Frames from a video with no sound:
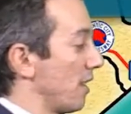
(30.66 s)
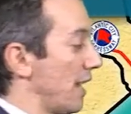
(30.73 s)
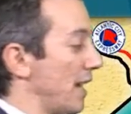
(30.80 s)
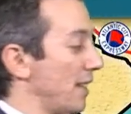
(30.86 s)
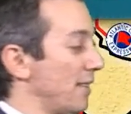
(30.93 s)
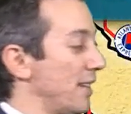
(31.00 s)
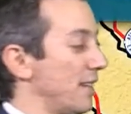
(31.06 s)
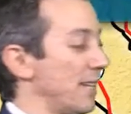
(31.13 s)

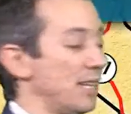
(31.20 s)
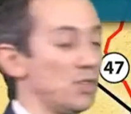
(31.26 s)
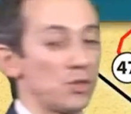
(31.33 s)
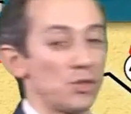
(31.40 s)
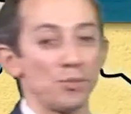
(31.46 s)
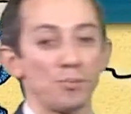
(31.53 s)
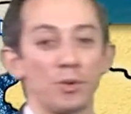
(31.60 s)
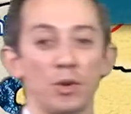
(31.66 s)
Atlantic,
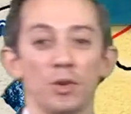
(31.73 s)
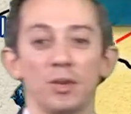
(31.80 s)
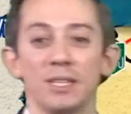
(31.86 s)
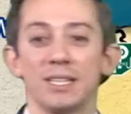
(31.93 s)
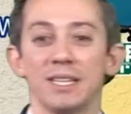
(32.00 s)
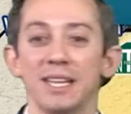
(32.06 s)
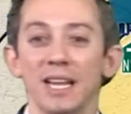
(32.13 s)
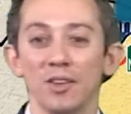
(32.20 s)
Eastern
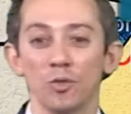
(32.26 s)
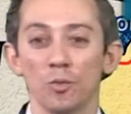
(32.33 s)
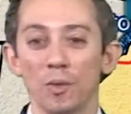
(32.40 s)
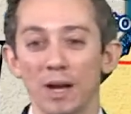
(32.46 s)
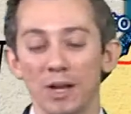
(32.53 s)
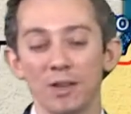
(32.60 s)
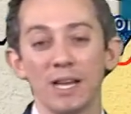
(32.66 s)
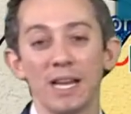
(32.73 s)
Burlington, as
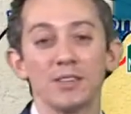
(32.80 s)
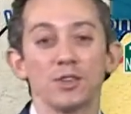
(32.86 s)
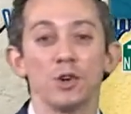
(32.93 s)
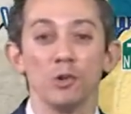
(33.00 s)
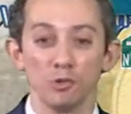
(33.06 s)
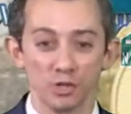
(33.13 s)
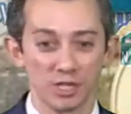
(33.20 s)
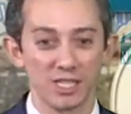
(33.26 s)
well as
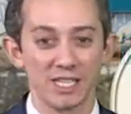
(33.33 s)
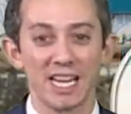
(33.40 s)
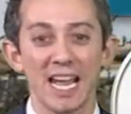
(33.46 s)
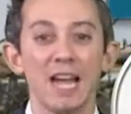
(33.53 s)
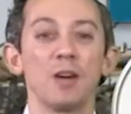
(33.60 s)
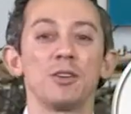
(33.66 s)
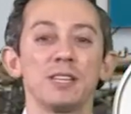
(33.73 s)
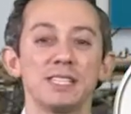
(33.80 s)
Ocean
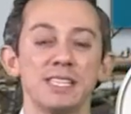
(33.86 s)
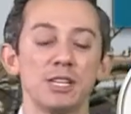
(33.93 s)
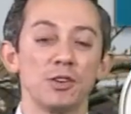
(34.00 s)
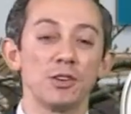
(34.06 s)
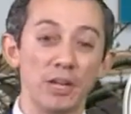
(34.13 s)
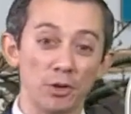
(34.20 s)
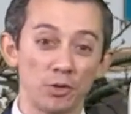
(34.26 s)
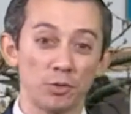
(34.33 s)
Counties
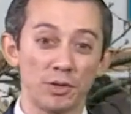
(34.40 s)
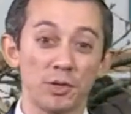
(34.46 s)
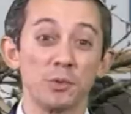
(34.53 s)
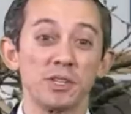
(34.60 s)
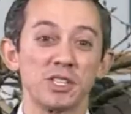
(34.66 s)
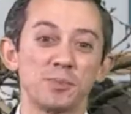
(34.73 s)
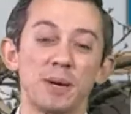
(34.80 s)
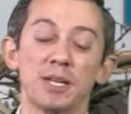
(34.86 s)
here. Here's what
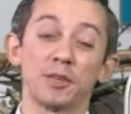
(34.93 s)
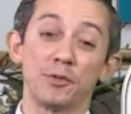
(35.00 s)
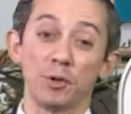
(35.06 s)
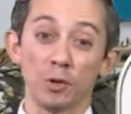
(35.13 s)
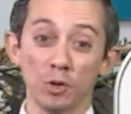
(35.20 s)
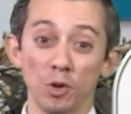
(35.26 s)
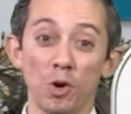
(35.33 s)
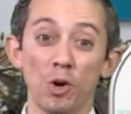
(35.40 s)
to expect if
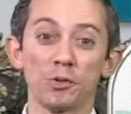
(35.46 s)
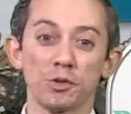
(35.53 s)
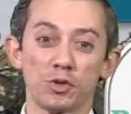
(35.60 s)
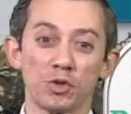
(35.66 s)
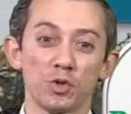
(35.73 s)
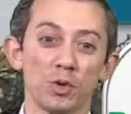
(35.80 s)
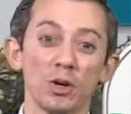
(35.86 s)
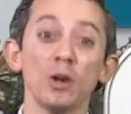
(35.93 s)
you're along the
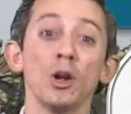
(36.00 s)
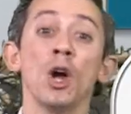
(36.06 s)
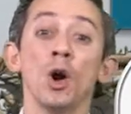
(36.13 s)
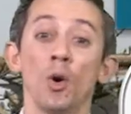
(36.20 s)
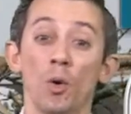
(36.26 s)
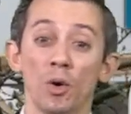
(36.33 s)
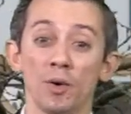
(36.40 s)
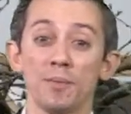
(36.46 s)
shore
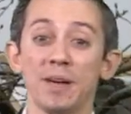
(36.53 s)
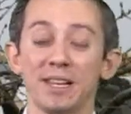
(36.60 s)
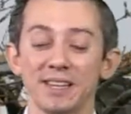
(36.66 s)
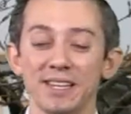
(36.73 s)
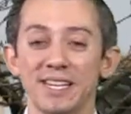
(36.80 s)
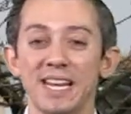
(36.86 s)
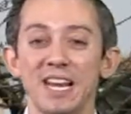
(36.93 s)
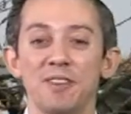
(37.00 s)
or in
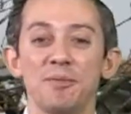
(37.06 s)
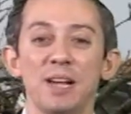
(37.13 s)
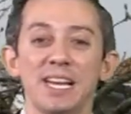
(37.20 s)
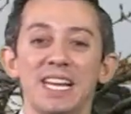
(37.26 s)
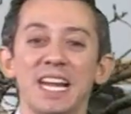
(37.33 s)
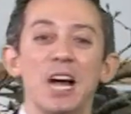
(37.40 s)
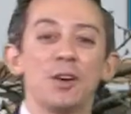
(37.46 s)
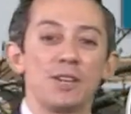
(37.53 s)
mainland Cape May
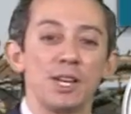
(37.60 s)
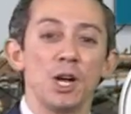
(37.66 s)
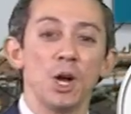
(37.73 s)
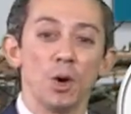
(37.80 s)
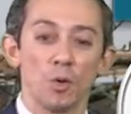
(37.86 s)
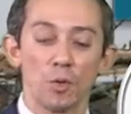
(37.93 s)
County.